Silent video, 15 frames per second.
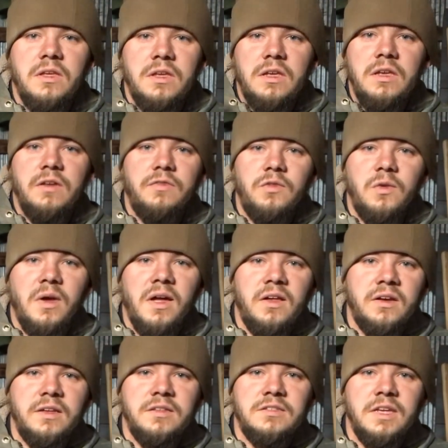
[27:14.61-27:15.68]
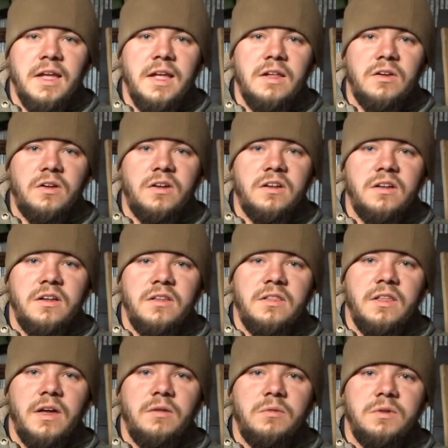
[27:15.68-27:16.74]
if you had a container
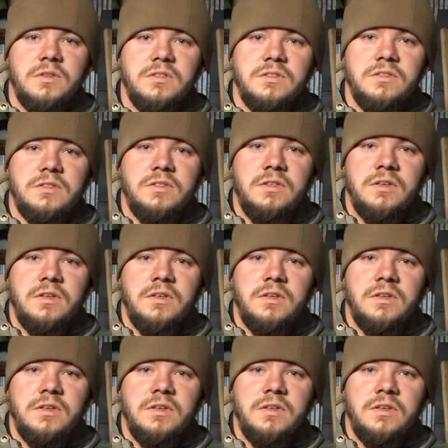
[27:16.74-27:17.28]
that was